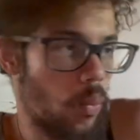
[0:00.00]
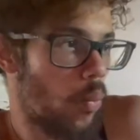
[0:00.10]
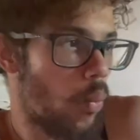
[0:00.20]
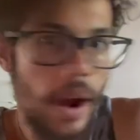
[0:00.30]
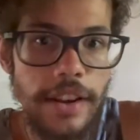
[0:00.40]

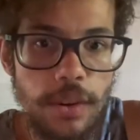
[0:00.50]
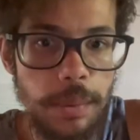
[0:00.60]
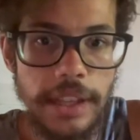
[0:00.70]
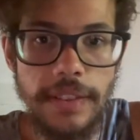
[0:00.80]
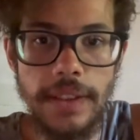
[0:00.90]
Why do you
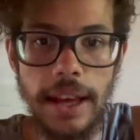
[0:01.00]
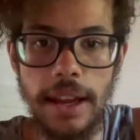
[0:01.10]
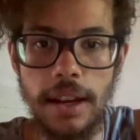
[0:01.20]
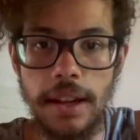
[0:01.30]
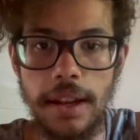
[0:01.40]
believe
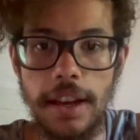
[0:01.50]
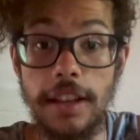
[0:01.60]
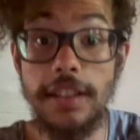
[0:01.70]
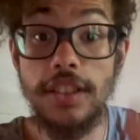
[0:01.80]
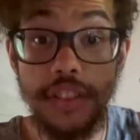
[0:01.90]
that?
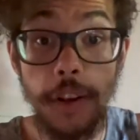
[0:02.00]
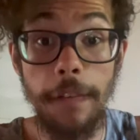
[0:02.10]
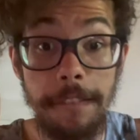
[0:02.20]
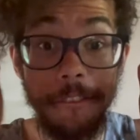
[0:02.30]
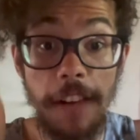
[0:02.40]
Because it's so
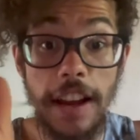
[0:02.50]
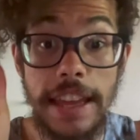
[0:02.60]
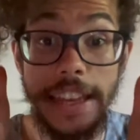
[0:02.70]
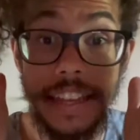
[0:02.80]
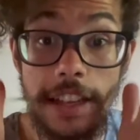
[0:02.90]

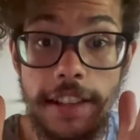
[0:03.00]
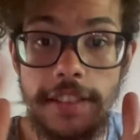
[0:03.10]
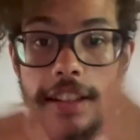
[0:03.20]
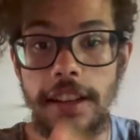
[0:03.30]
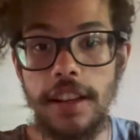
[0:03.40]
fucking
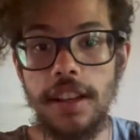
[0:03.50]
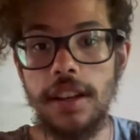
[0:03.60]
easy.